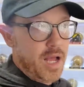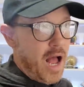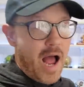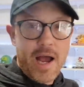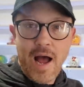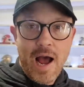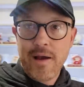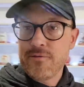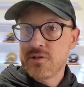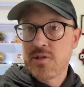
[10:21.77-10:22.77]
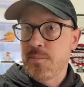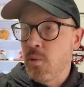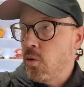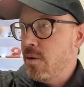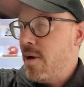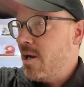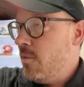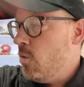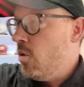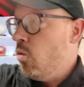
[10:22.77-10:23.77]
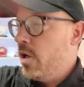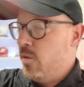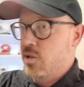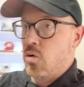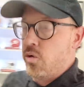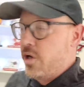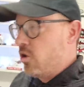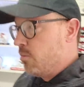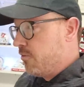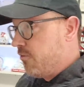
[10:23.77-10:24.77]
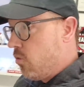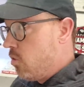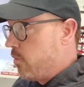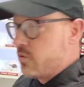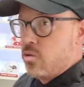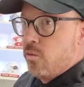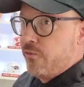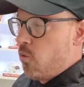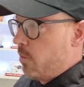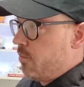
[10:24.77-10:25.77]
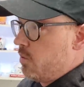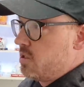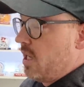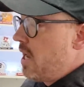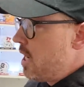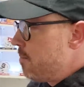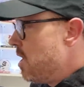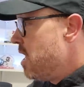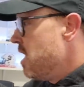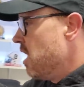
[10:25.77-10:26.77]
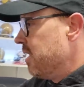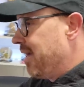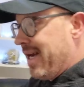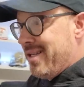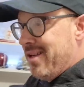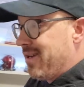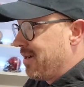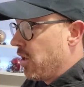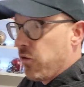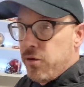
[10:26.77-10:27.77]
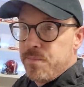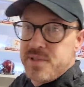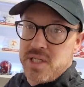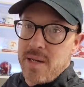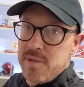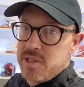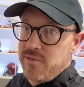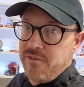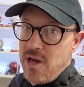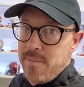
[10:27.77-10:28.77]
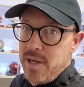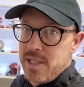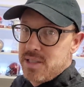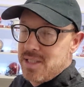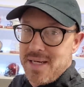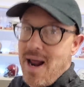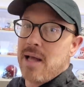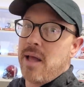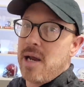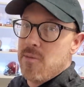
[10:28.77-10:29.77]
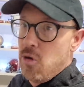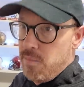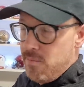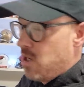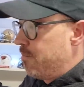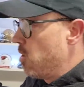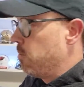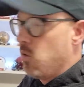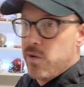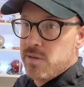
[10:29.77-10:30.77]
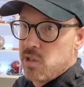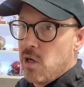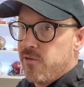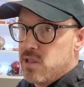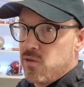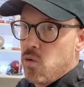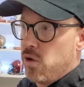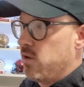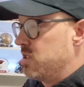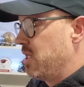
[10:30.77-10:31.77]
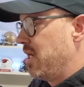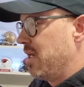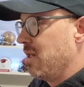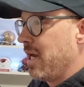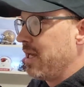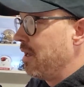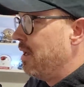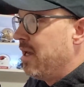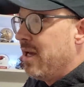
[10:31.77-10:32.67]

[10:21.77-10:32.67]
I've supported Mike Bobo when he was coordinator before. We were scoring 40 points a game. Other segments of the fan base did not like Bobo when he was an offensive coordinator. They said he didn't like,